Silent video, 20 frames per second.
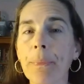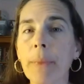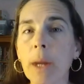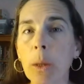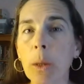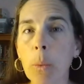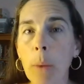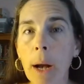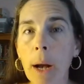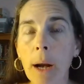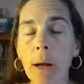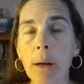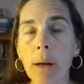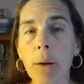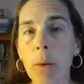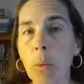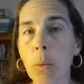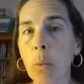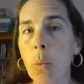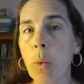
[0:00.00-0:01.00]
Well,
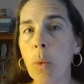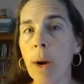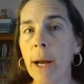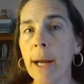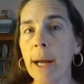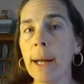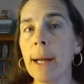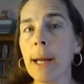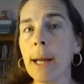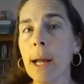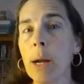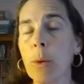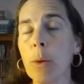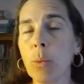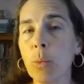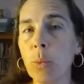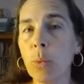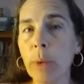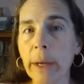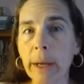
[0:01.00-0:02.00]
one
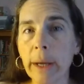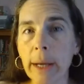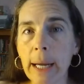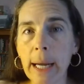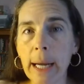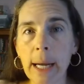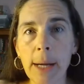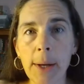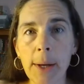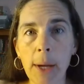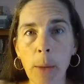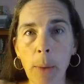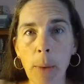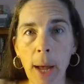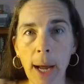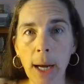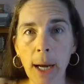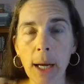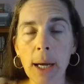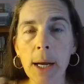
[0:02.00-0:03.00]
really easy
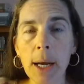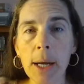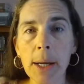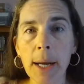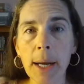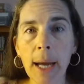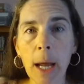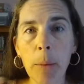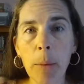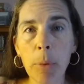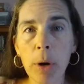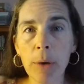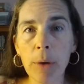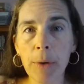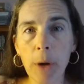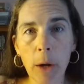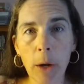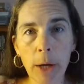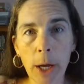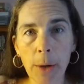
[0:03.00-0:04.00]
way to get a
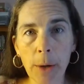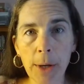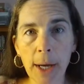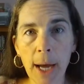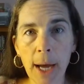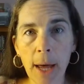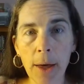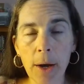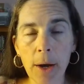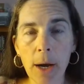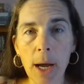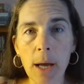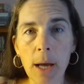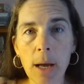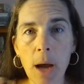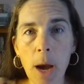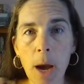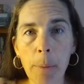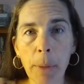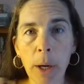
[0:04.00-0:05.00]
portfolio together and
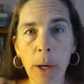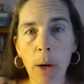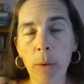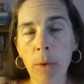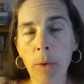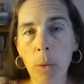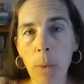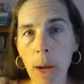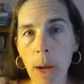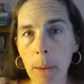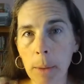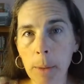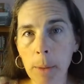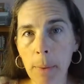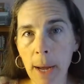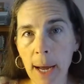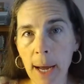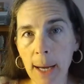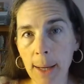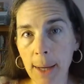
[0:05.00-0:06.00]
not be overwhelmed
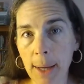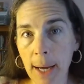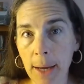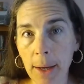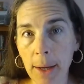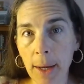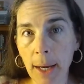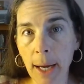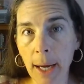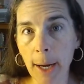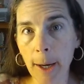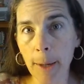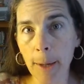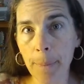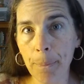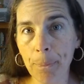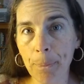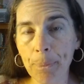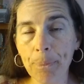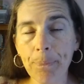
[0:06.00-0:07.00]
by it at the end of the year
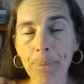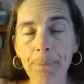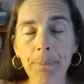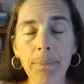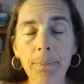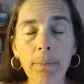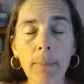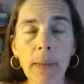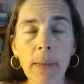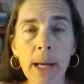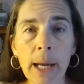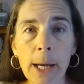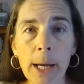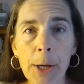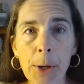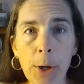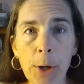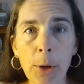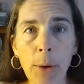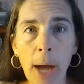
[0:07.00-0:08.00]
is
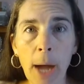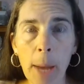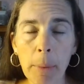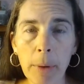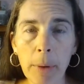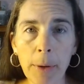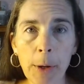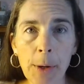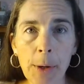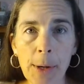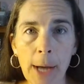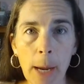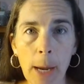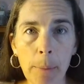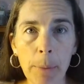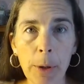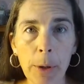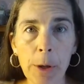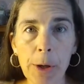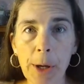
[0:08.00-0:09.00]
to grab a few
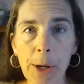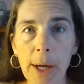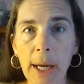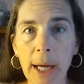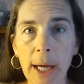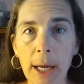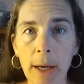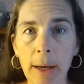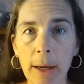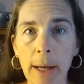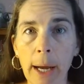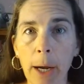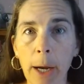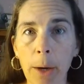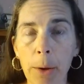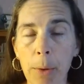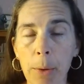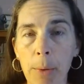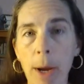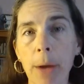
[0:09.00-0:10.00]
samples here and there
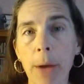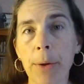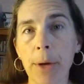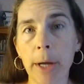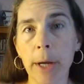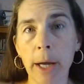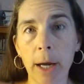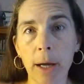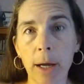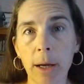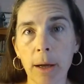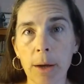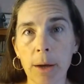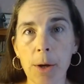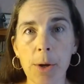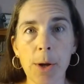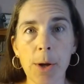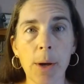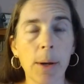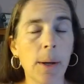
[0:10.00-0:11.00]
throughout the year.
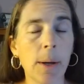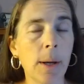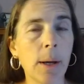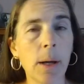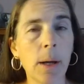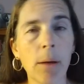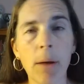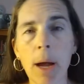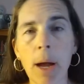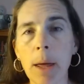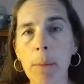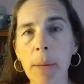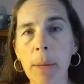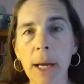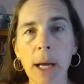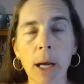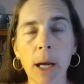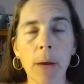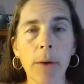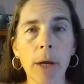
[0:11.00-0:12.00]
So this is around the
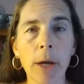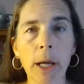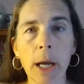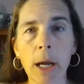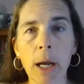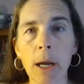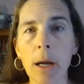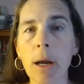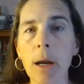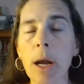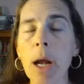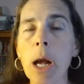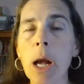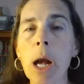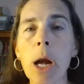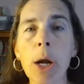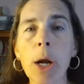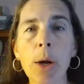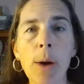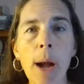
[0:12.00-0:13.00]
beginning of our year.
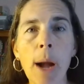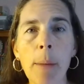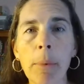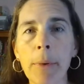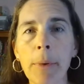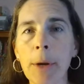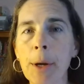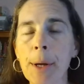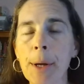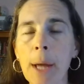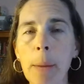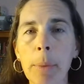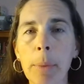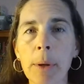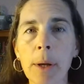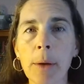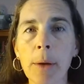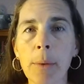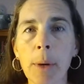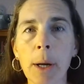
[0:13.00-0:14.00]
Grab a few samples
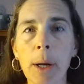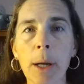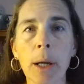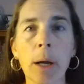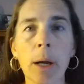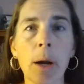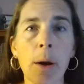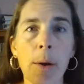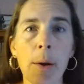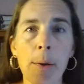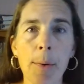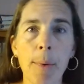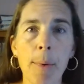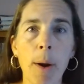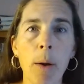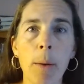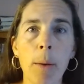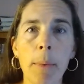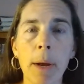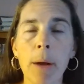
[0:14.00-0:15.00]
of work, throw
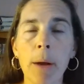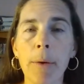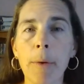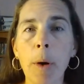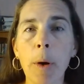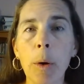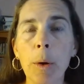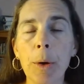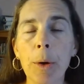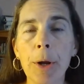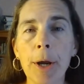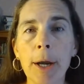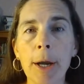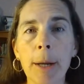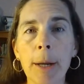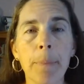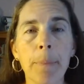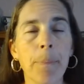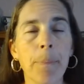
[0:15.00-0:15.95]
them in a folder.